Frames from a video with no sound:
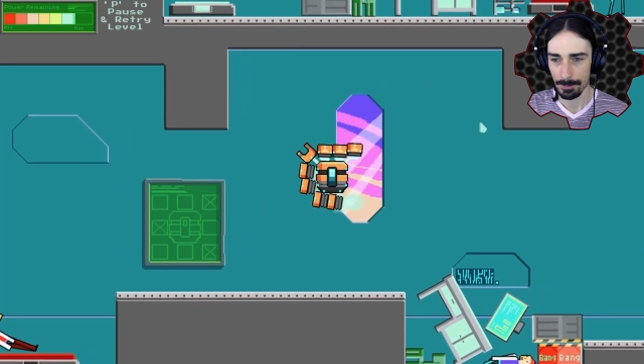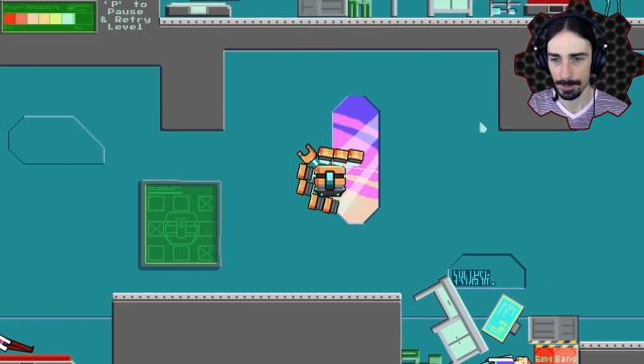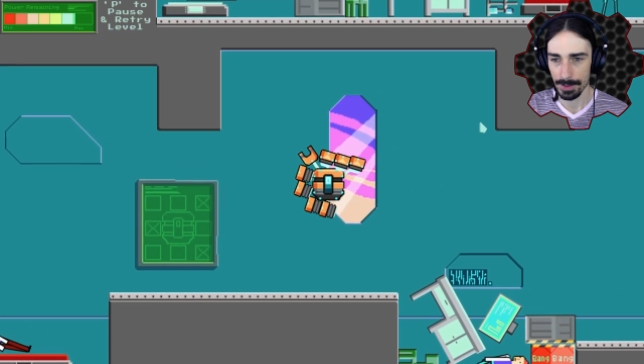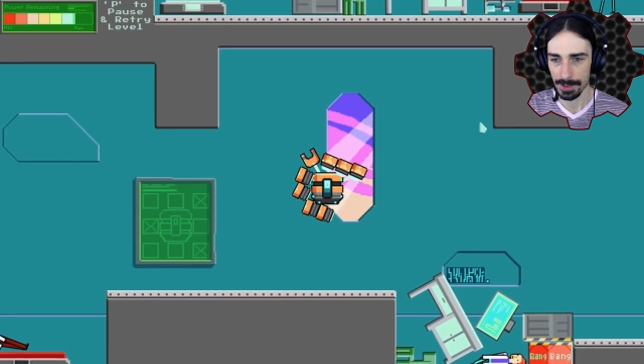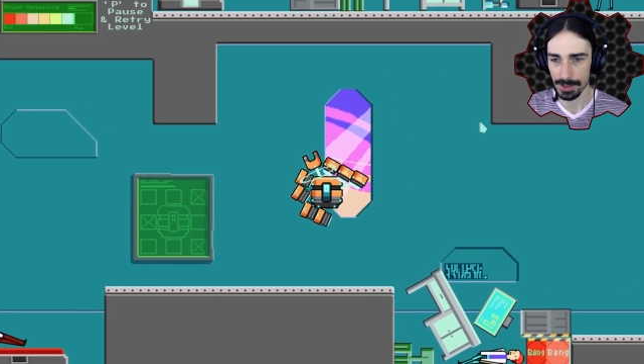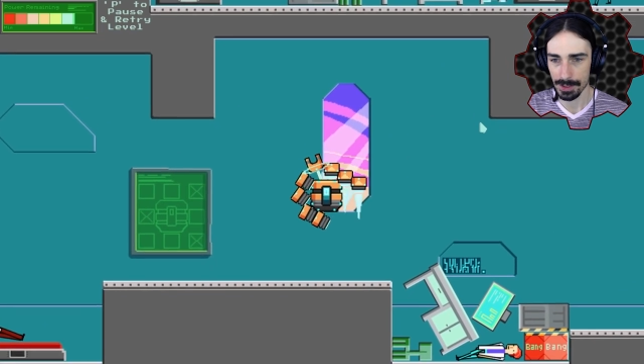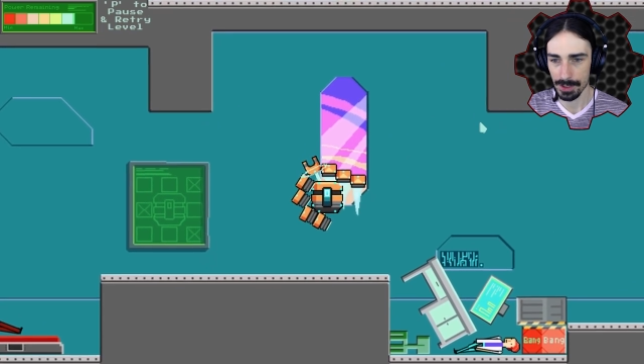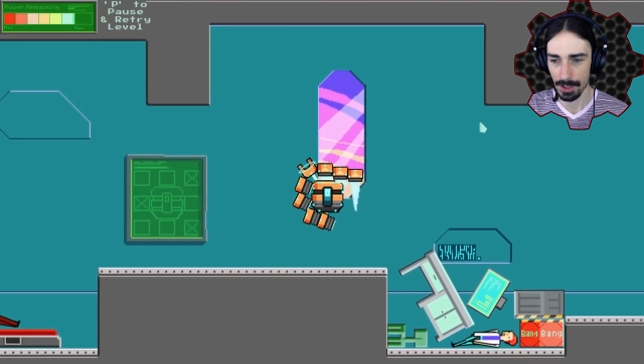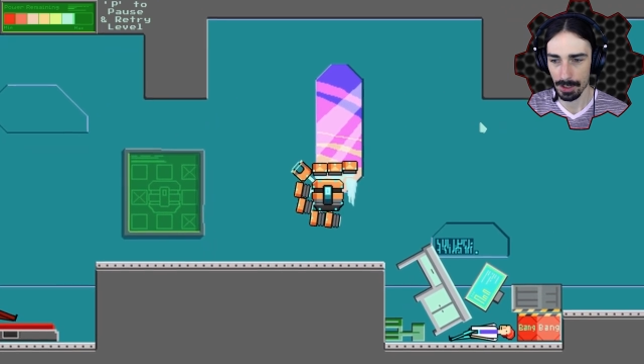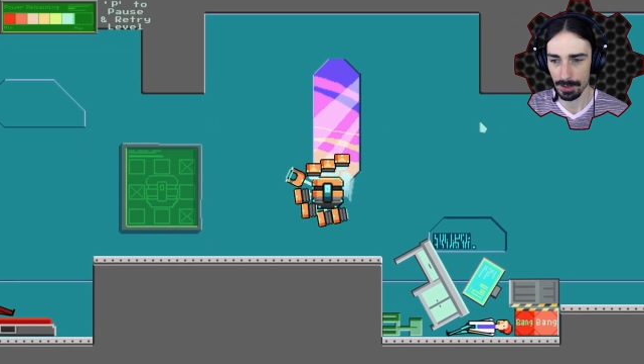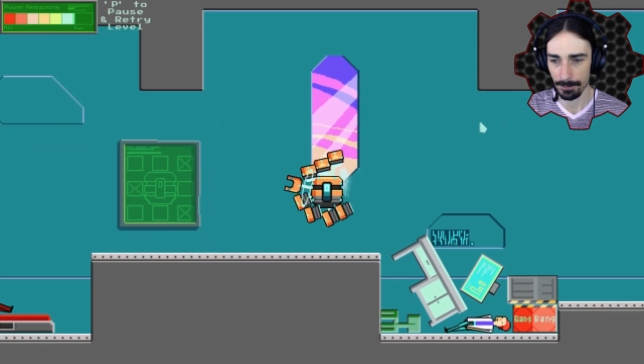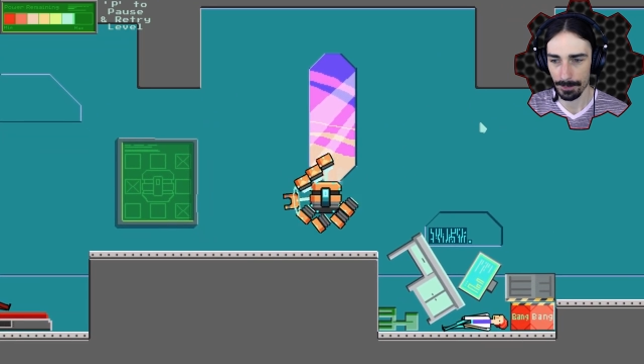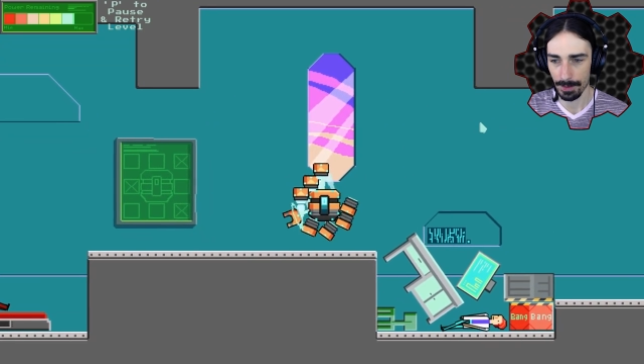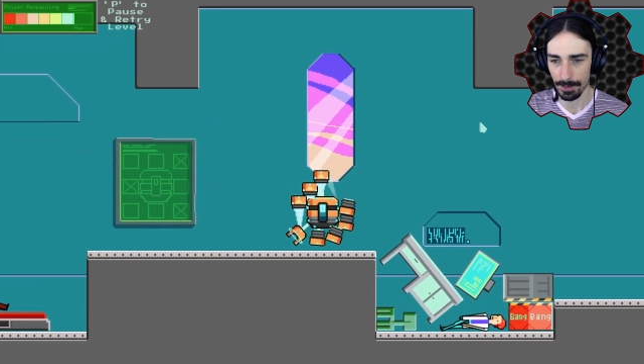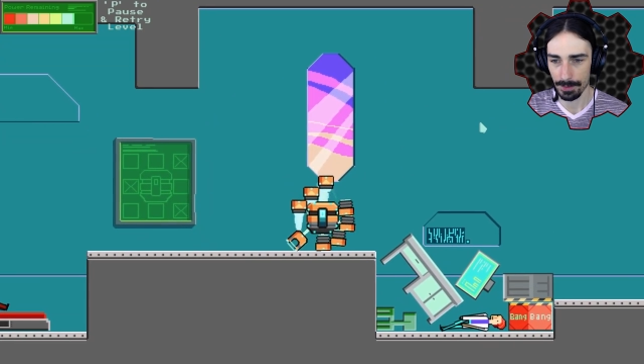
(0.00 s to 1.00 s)
But this is
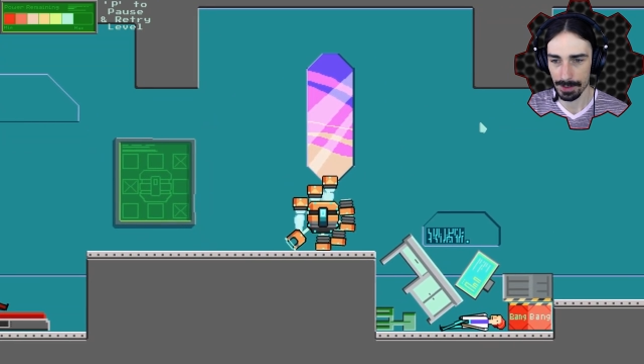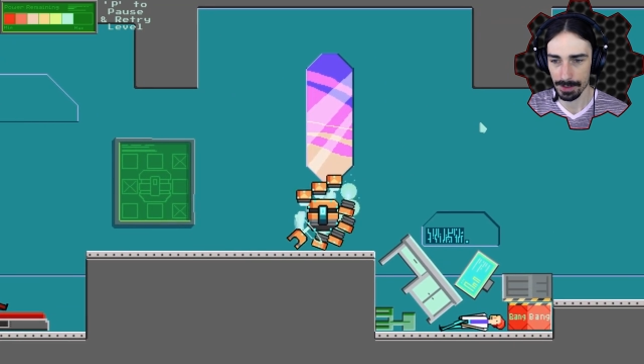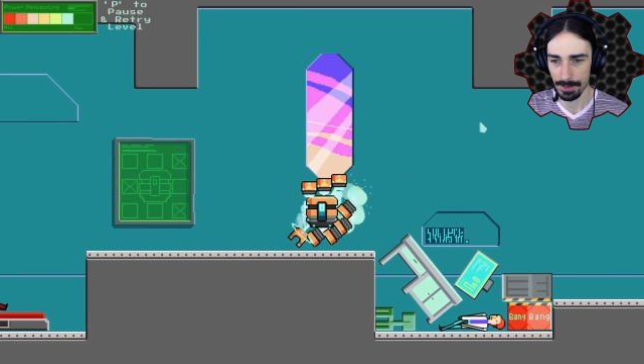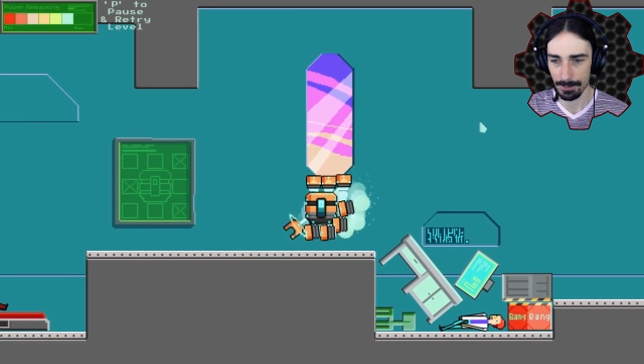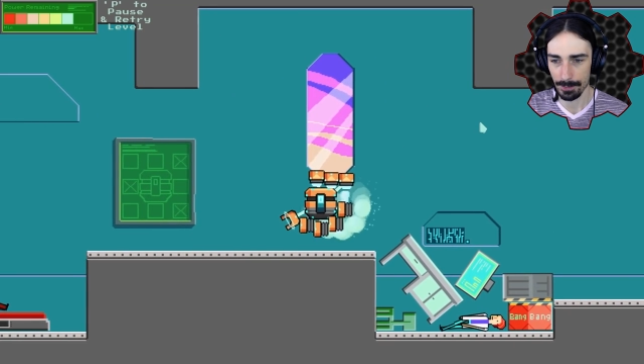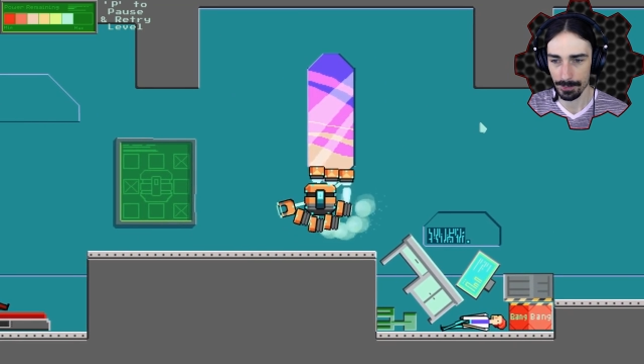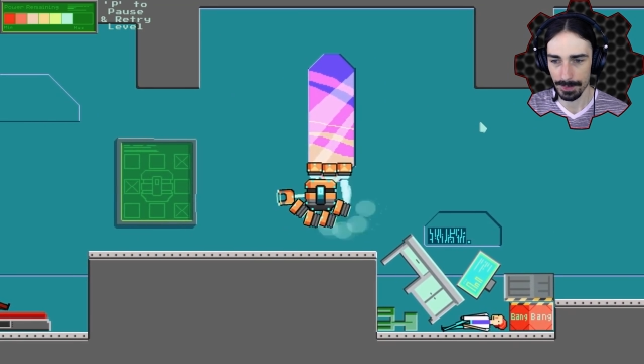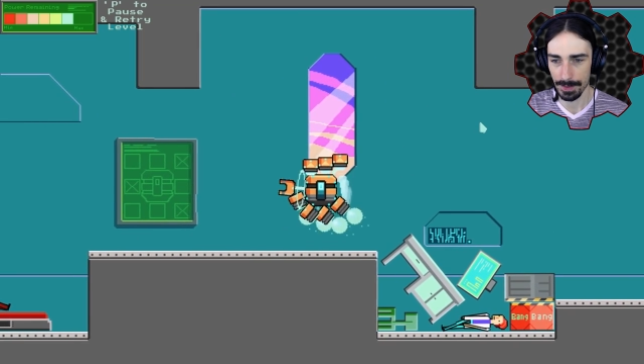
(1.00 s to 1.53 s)
starting to feel, this level's